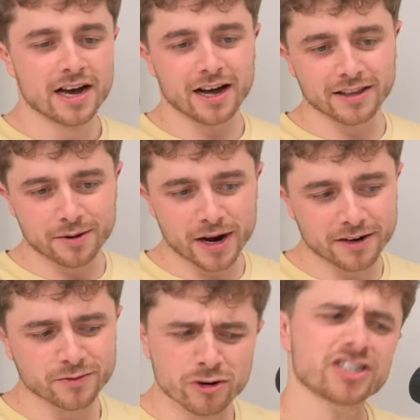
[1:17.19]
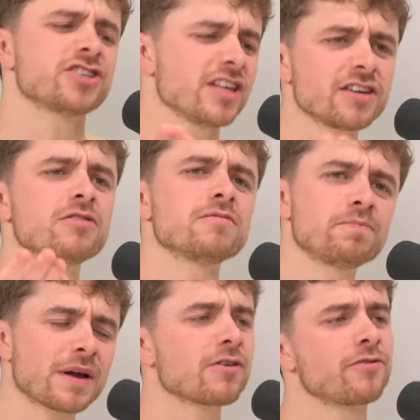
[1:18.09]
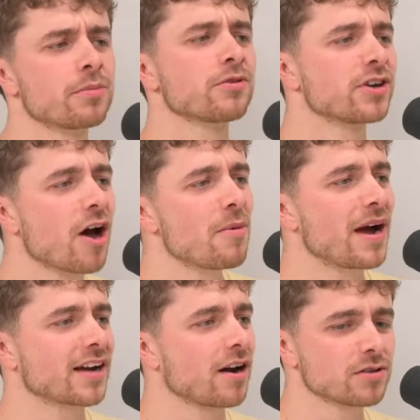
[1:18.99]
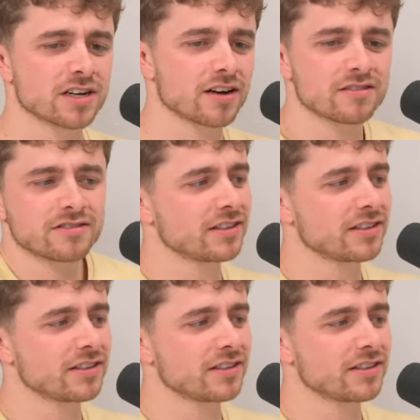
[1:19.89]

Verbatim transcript: and they went Chris do you think you're better at football than Noah Beck and I was like